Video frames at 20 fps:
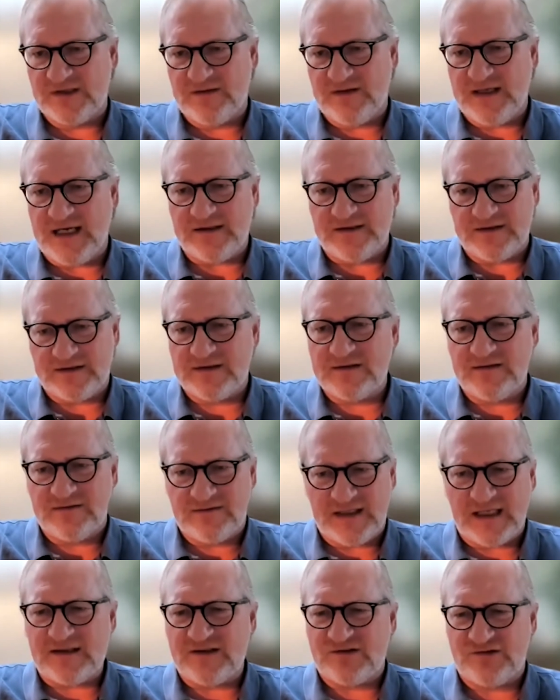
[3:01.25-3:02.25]
And that
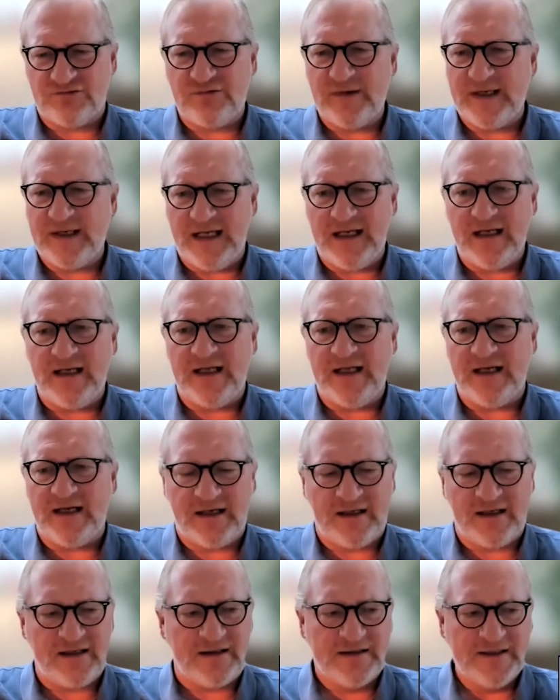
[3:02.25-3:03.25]
is really
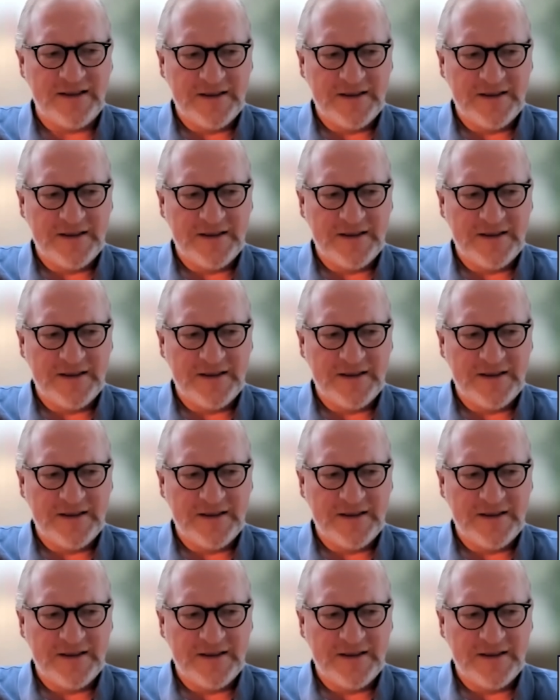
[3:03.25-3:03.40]
a